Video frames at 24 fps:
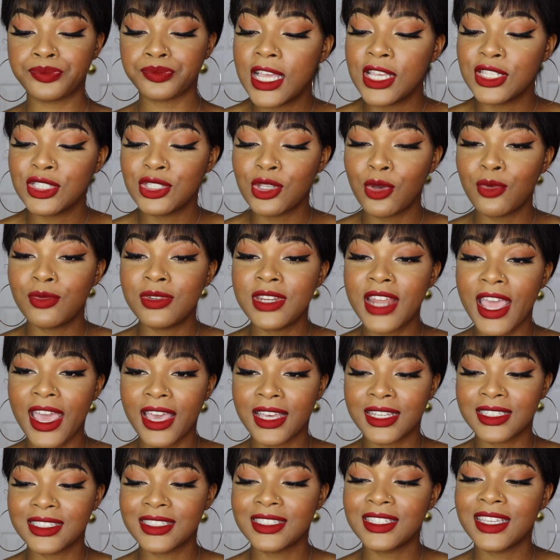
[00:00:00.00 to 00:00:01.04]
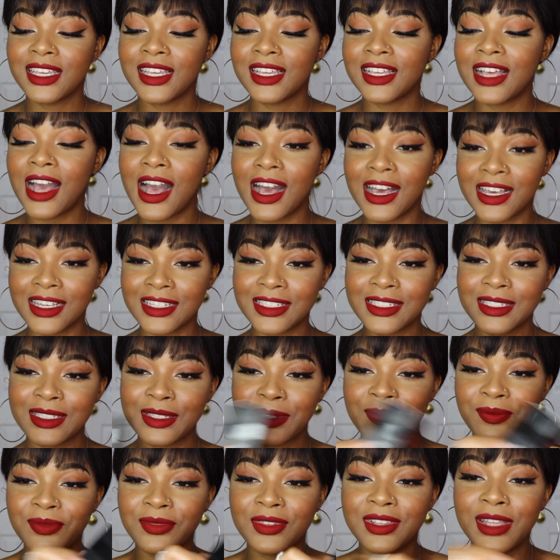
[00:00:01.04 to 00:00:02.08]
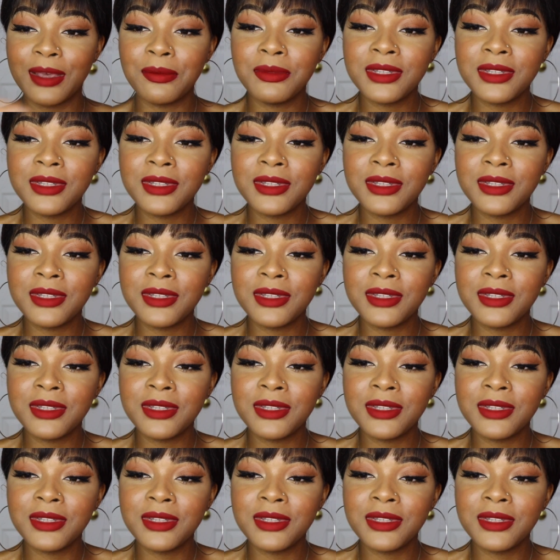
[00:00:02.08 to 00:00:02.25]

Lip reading: So next, guys, let